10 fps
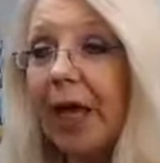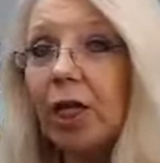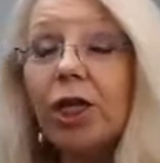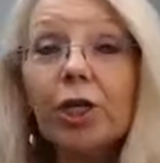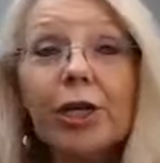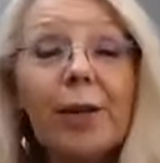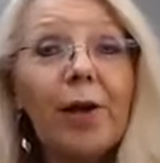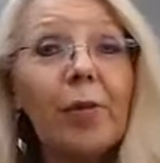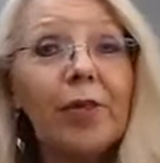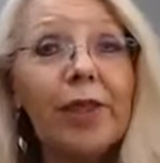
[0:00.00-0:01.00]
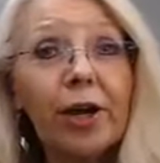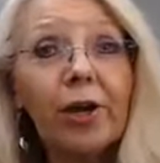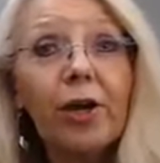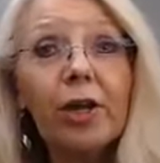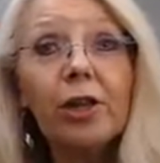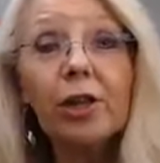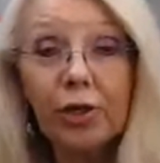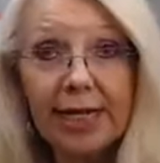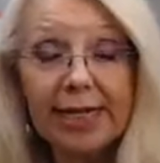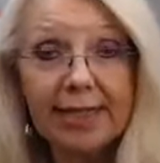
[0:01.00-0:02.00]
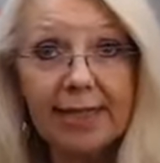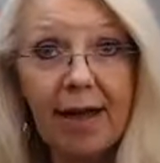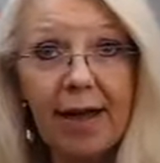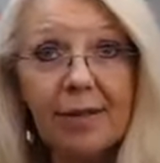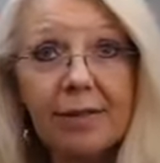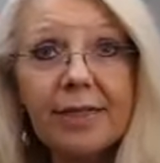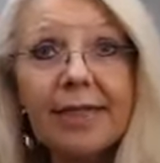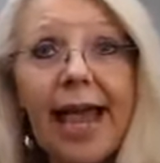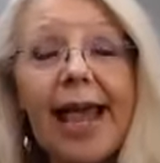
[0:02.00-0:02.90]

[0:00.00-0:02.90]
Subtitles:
learn about their learning styles.